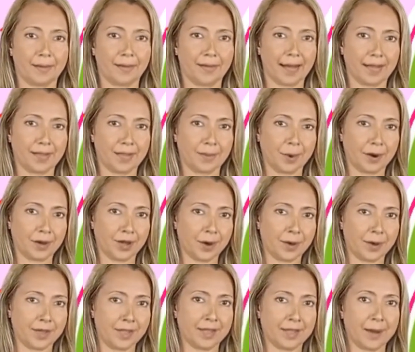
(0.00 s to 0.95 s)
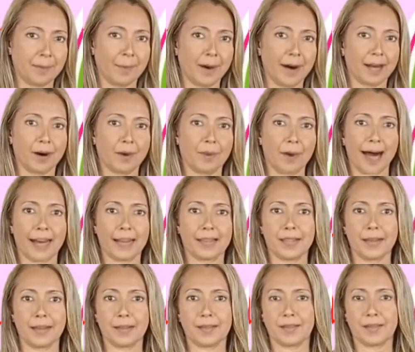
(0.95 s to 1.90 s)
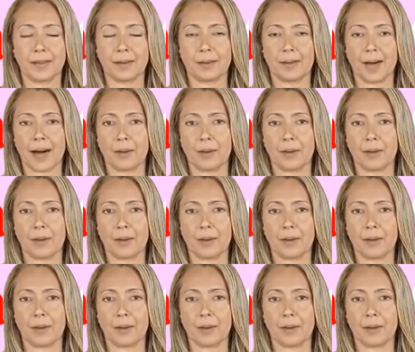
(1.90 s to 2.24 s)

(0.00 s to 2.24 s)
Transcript: This produces amino acids,